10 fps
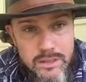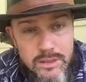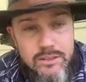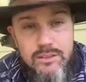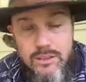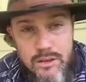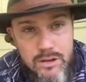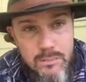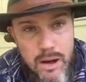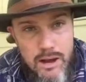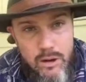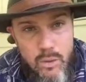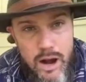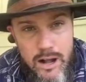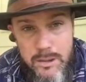this 70 mile
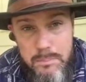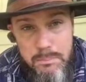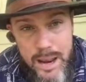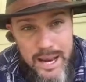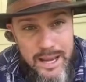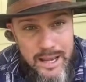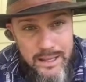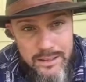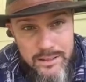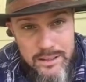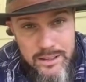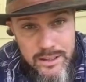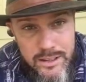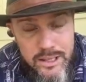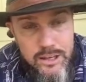wide band
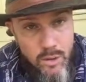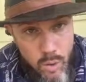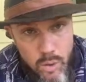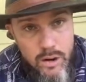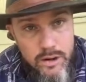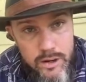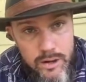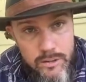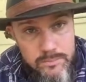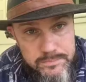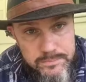in order